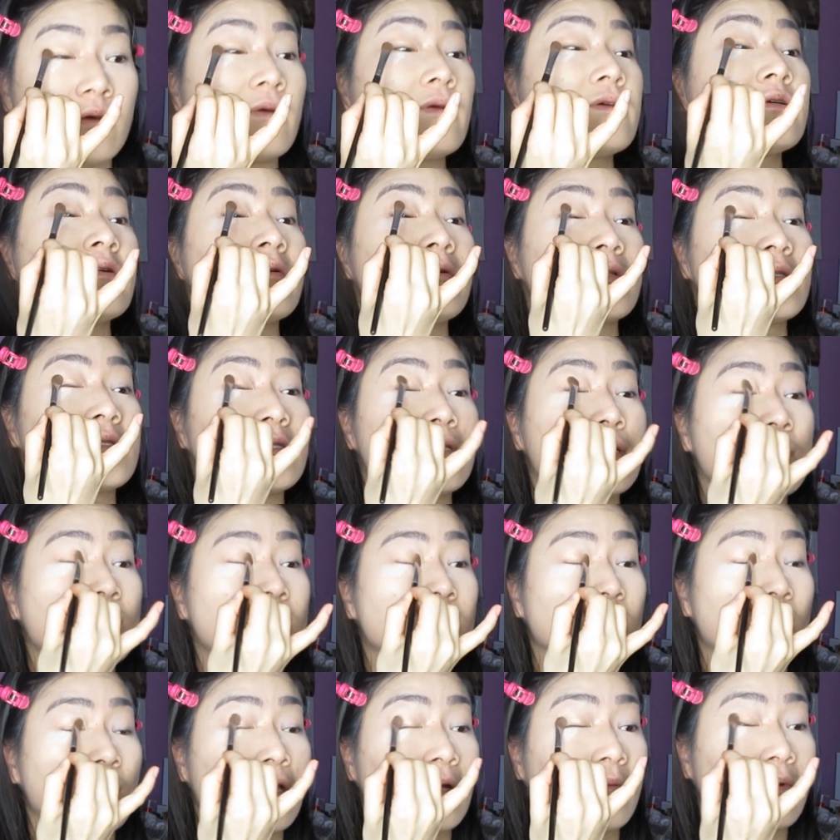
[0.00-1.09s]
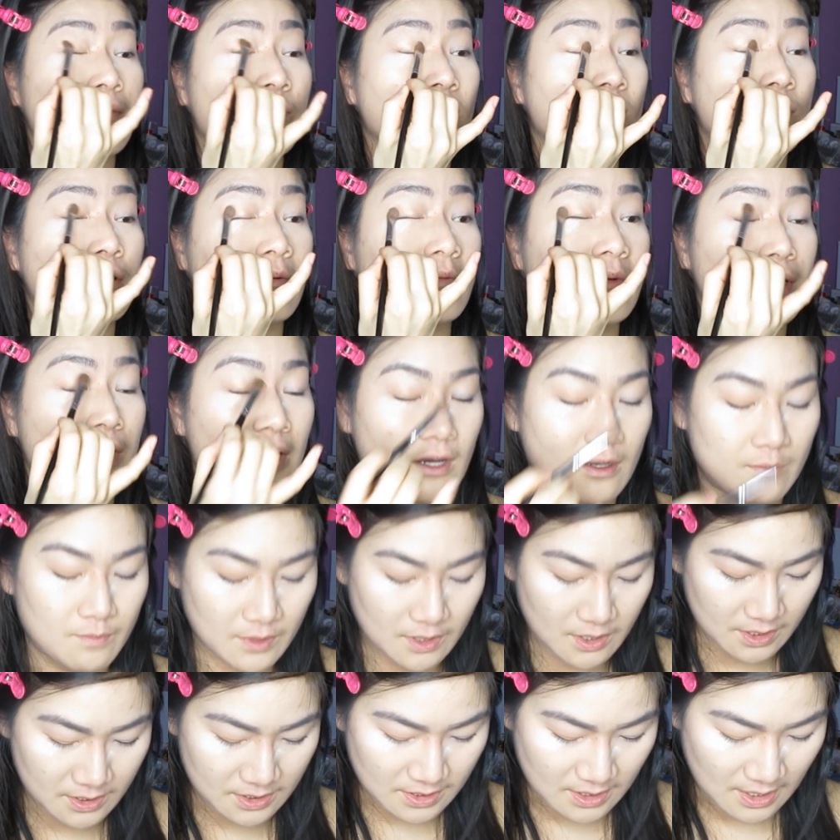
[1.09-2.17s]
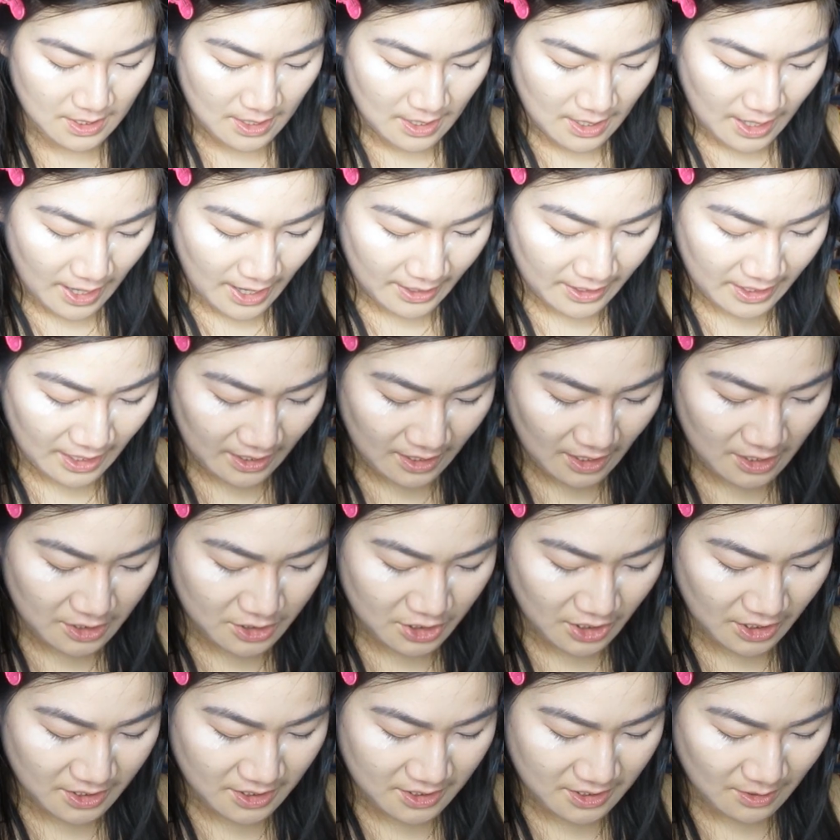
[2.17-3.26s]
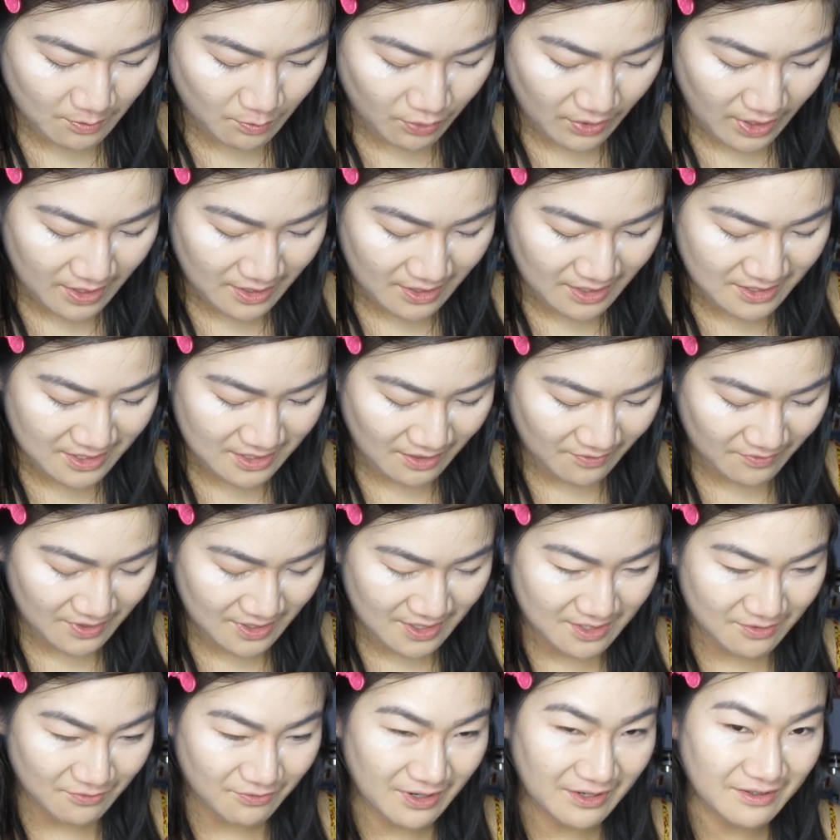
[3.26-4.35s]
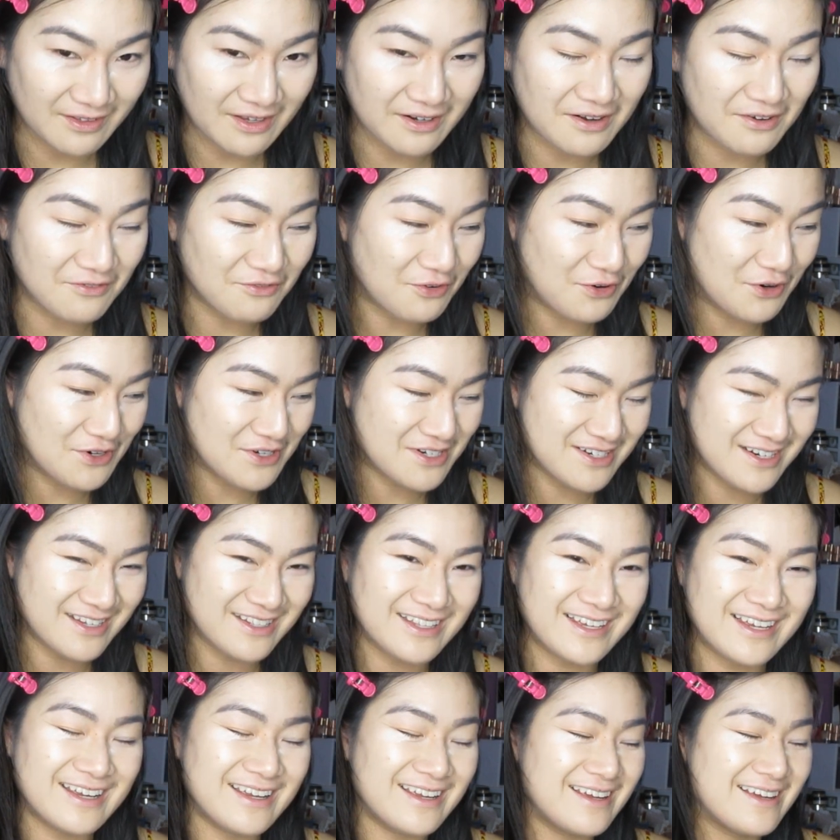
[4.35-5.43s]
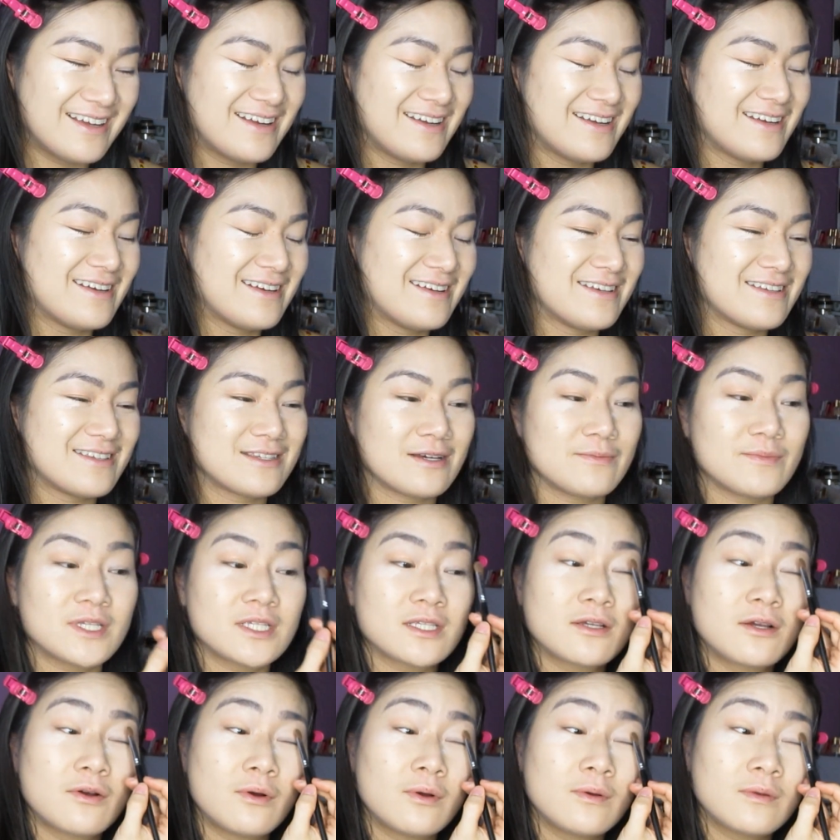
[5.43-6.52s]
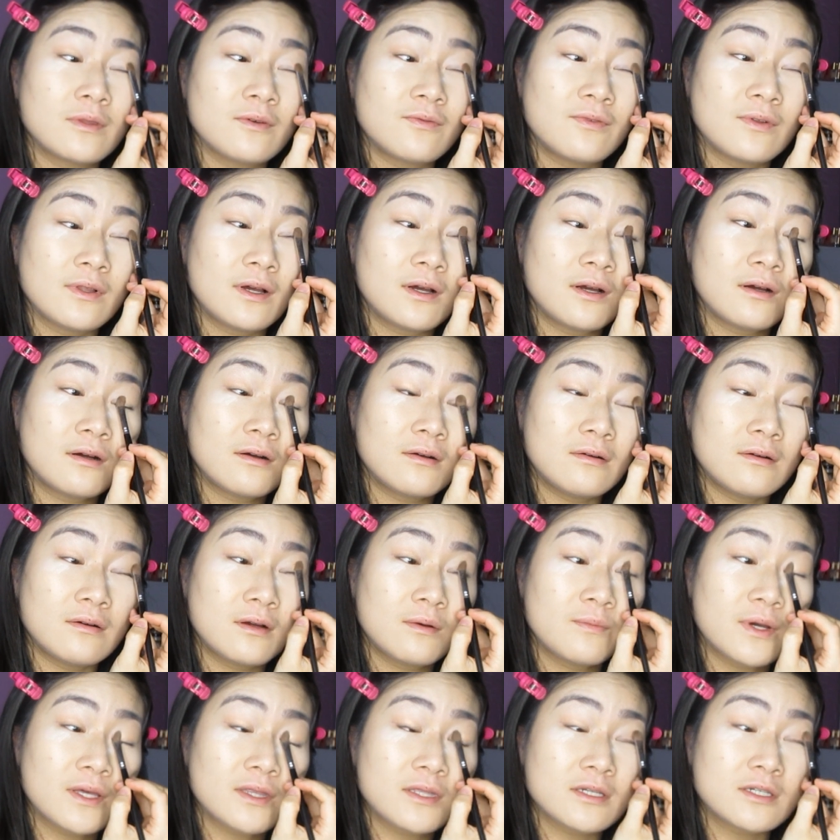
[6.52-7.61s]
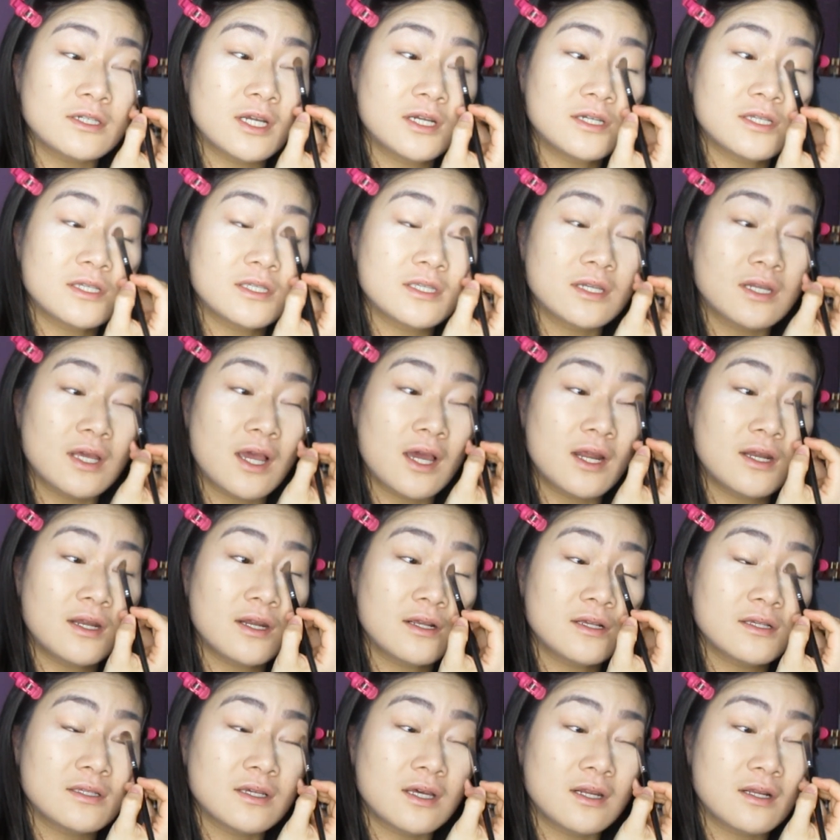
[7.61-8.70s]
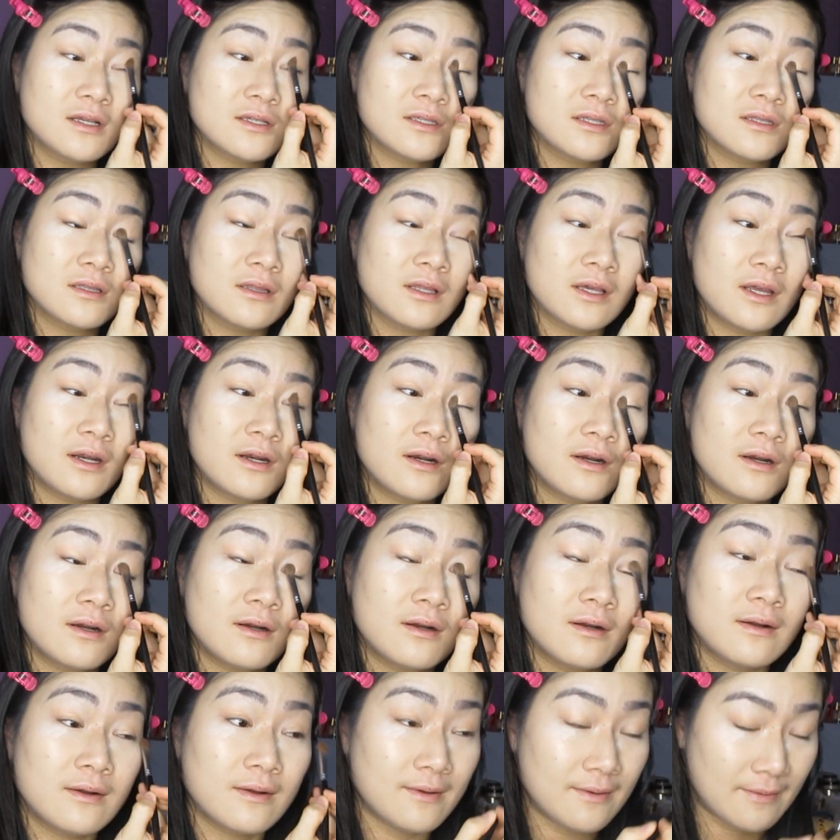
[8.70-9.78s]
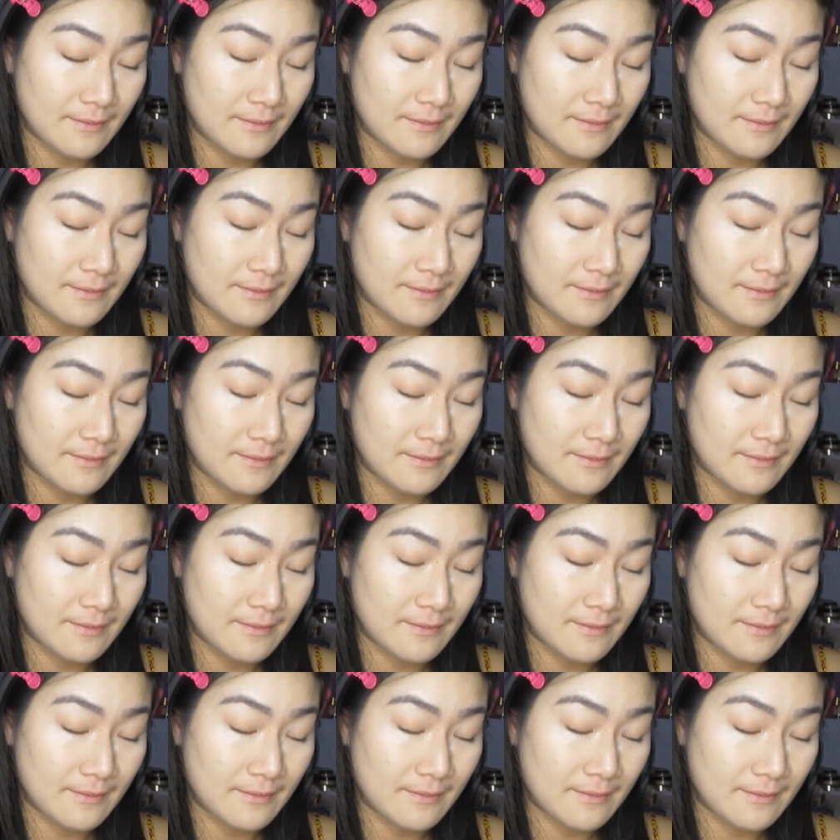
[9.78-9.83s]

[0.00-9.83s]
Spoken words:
I'm not sure you can see this on camera. I really hope you can because I can't adjust the brightness of this ring light, unfortunately. So I'm just going with the flow. I'm going to have to change this in editing settings in later.